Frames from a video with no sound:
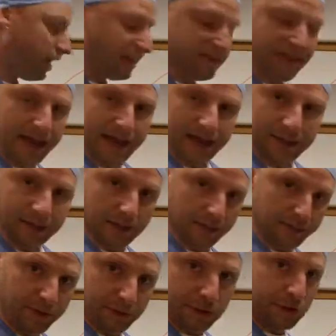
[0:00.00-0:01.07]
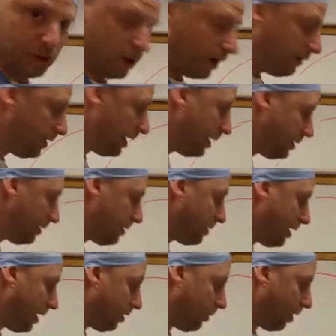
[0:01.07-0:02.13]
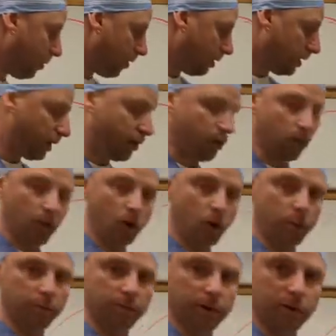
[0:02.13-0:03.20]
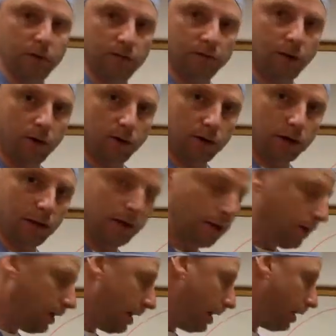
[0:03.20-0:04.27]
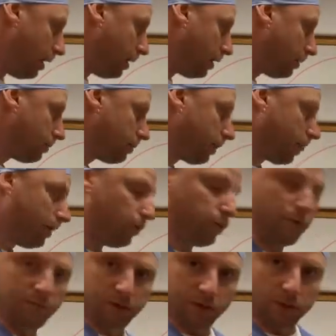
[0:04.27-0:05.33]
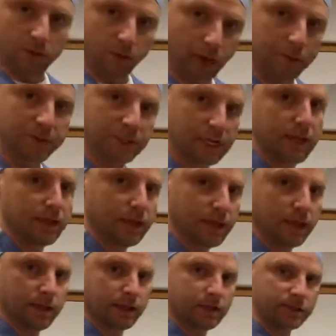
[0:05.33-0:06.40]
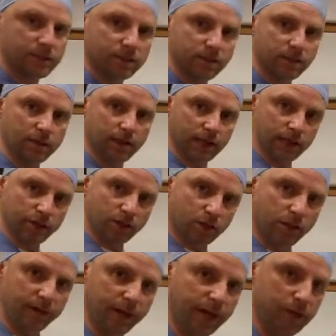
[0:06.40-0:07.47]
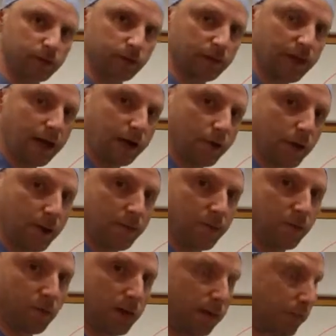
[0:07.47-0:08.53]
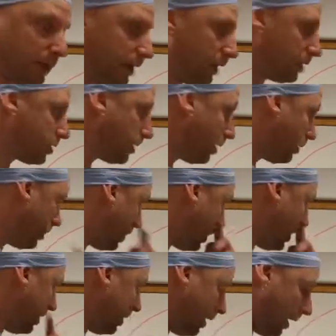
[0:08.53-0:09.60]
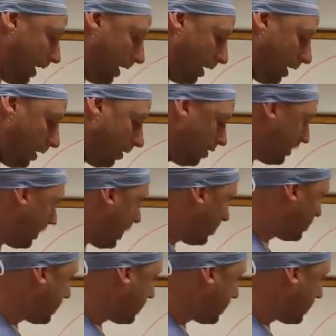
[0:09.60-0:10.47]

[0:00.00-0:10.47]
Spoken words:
attached a picture of the onion diagram on here, or hopefully you've already reviewed the website and saw the actual diagram of what I mean. So on the